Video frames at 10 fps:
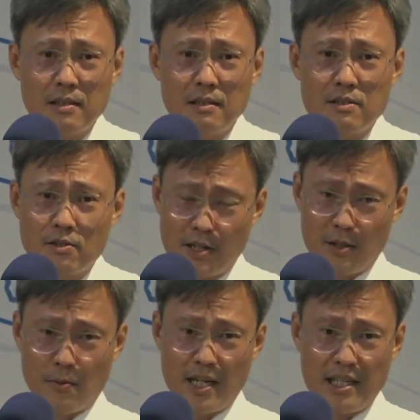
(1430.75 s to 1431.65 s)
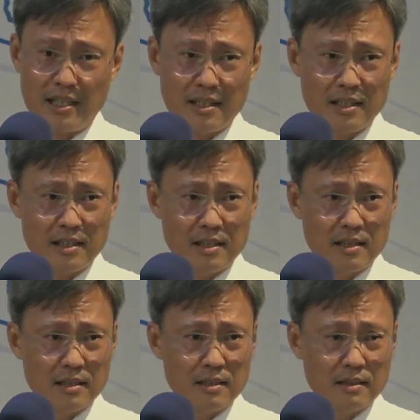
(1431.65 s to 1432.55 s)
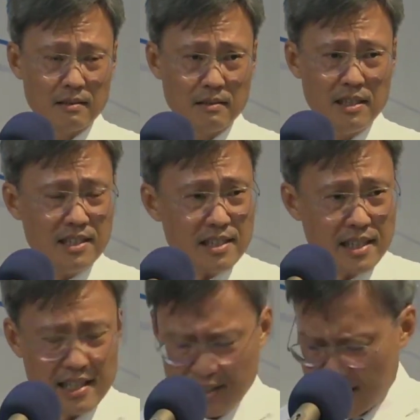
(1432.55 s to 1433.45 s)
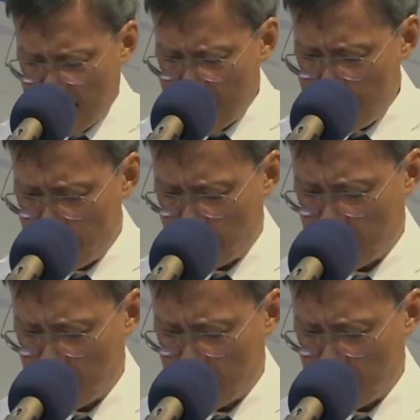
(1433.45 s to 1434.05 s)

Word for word: straight away. It just takes time.